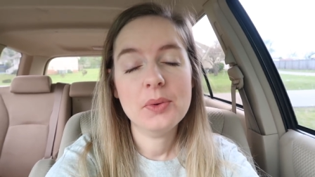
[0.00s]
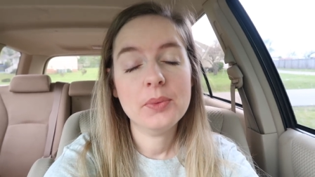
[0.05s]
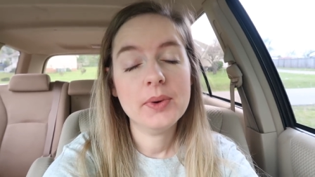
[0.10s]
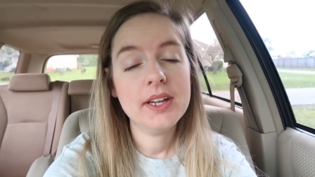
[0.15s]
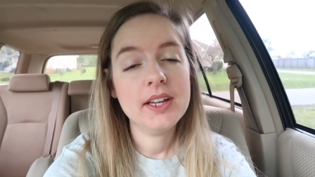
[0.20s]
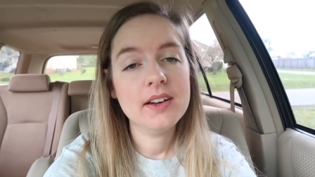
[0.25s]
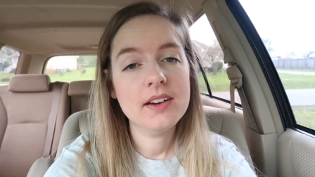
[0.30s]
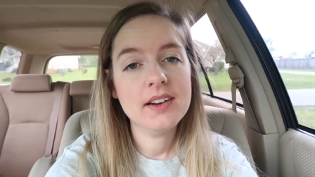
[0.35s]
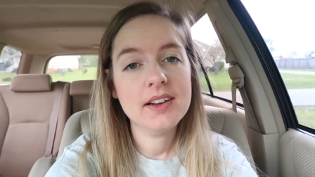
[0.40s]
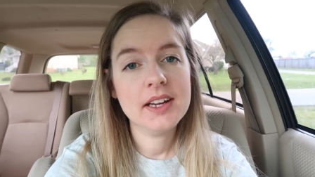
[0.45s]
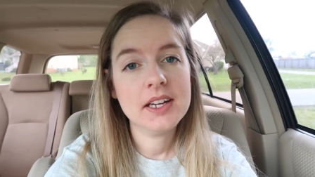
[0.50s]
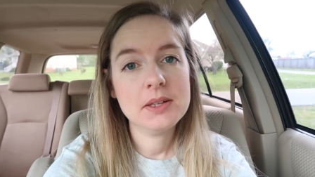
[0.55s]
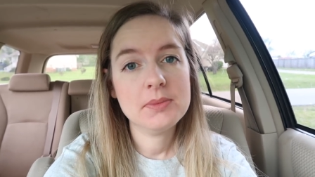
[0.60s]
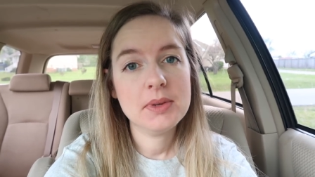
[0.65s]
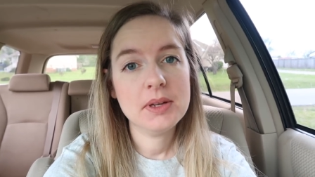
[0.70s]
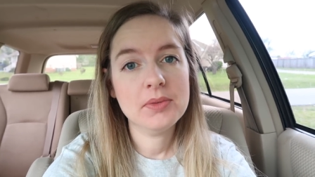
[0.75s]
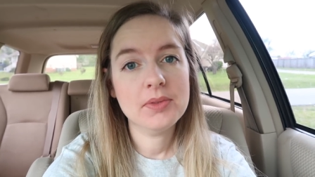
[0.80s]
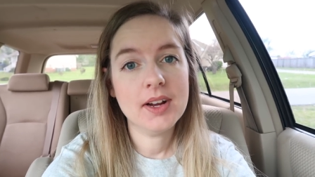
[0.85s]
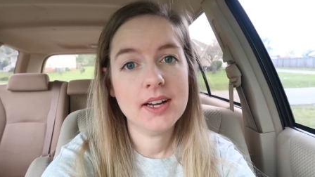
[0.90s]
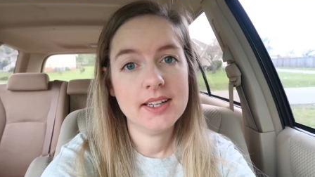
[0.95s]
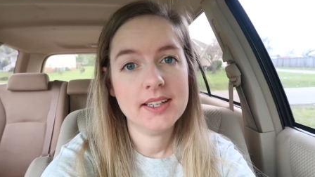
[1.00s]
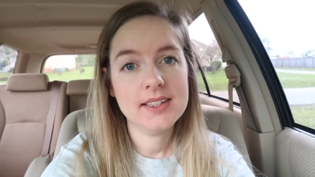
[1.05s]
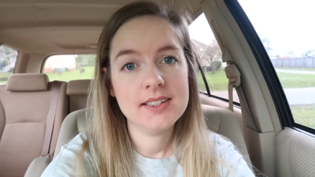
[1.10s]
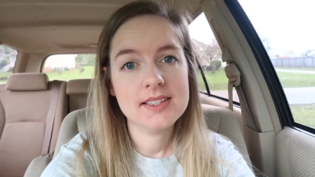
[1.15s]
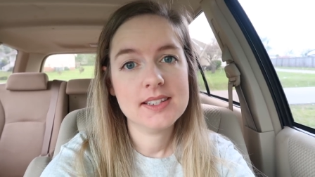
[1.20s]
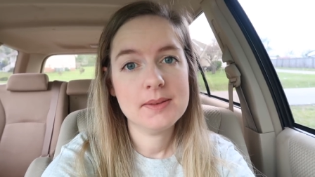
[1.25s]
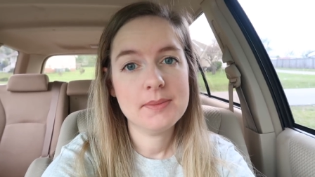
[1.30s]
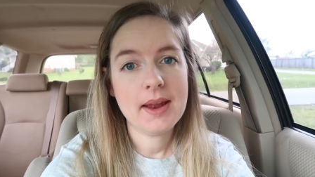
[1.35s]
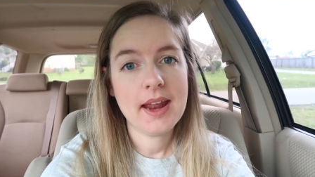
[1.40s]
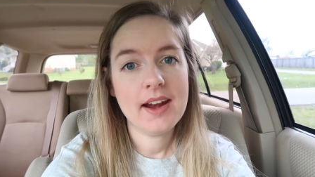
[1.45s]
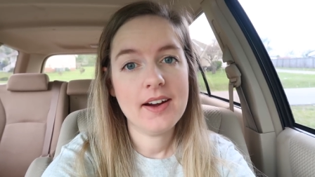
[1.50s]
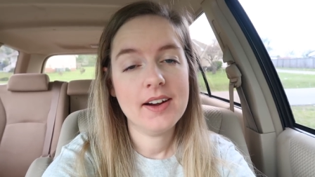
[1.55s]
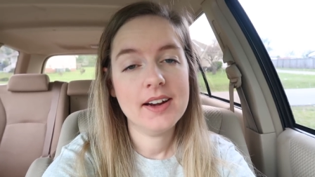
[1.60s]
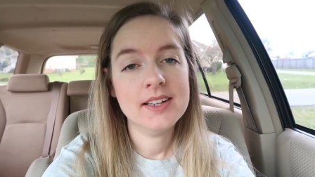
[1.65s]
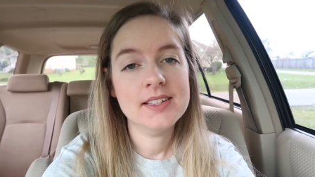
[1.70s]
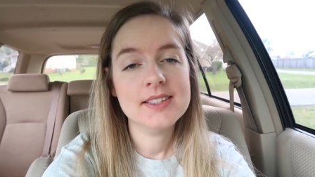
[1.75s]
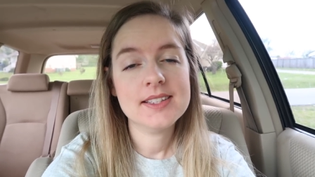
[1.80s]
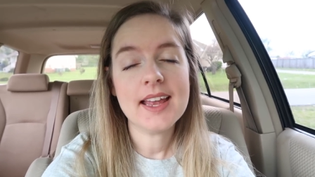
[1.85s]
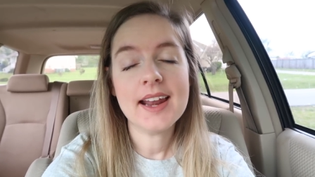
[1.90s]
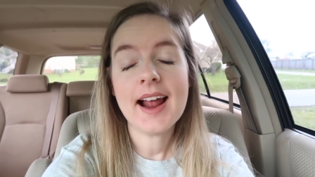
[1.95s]
we are gonna be running some
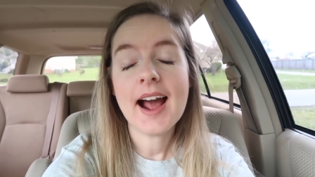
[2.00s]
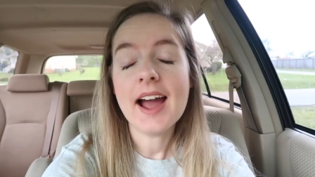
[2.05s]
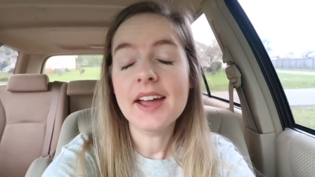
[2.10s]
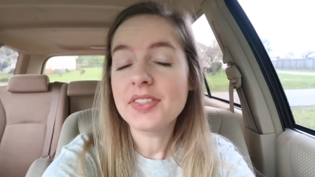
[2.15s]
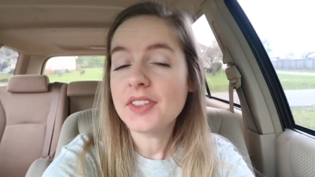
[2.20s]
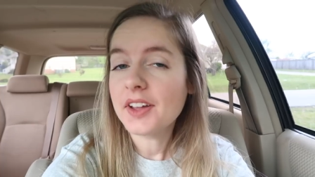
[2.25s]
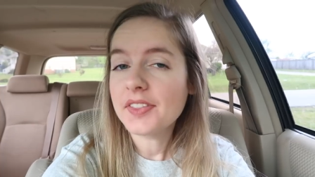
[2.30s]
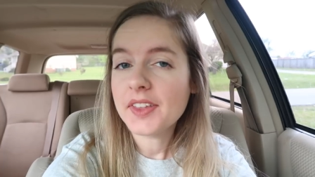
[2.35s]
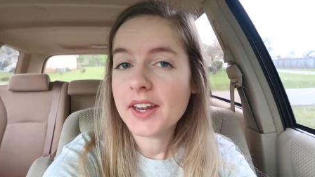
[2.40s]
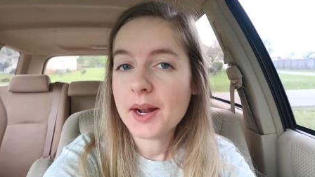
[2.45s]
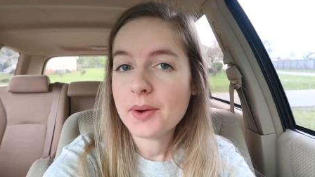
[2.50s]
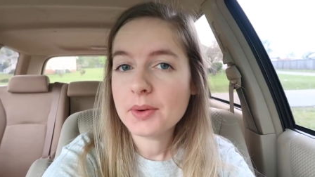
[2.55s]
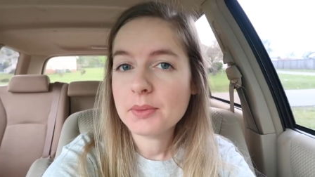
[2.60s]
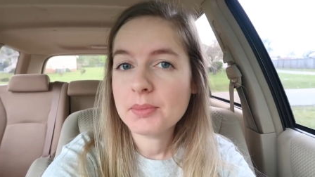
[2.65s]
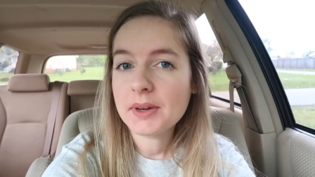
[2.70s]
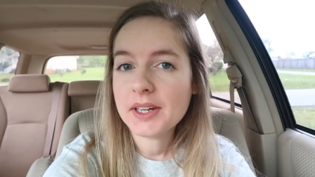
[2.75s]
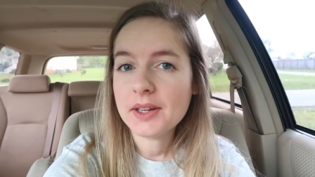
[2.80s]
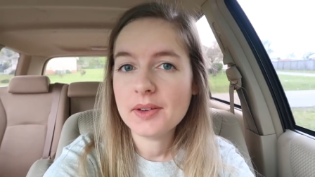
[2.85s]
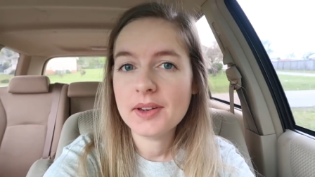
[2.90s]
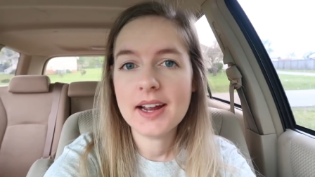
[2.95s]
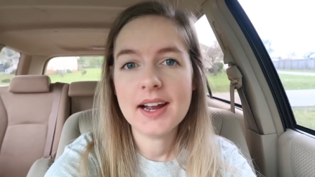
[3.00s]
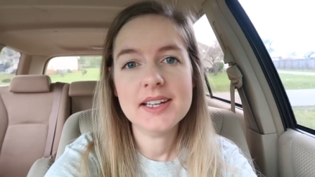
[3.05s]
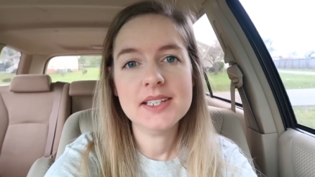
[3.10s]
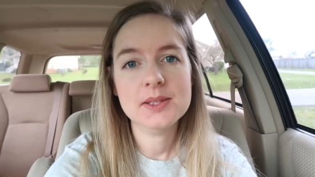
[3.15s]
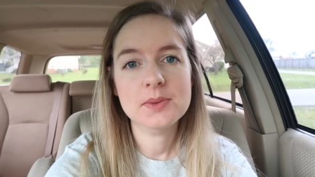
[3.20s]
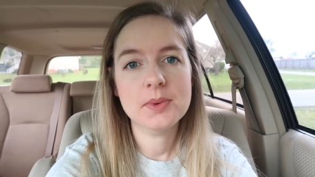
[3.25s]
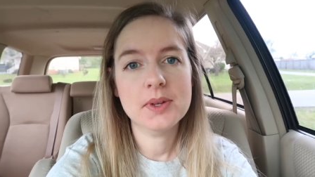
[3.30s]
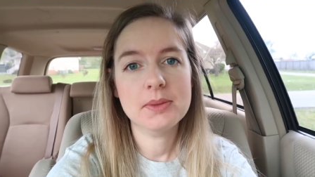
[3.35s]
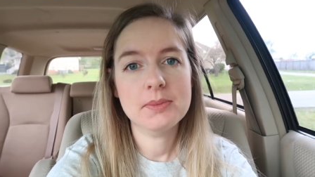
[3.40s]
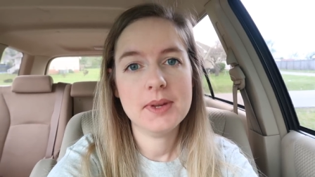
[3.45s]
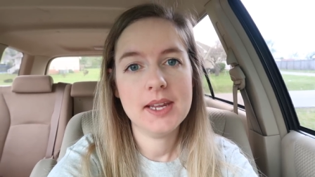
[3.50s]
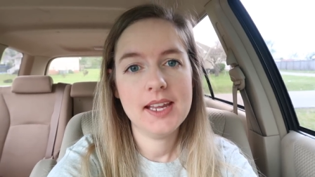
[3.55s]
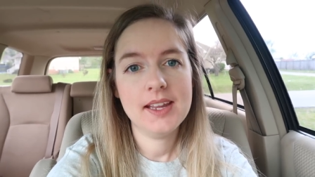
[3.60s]
errands and I thought that I would bring you guys with